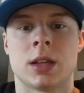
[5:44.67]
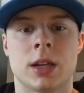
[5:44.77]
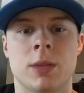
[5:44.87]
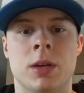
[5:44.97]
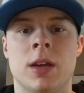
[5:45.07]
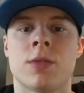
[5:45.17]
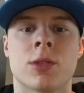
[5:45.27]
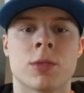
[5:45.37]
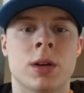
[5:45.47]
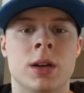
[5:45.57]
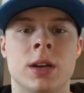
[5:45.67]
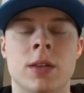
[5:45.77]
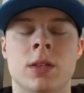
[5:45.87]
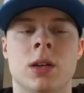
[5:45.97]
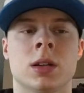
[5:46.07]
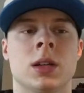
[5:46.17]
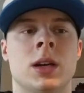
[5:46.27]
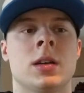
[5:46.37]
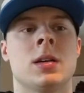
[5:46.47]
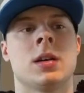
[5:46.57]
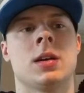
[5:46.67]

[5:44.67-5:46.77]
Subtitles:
that you pay for, but even online.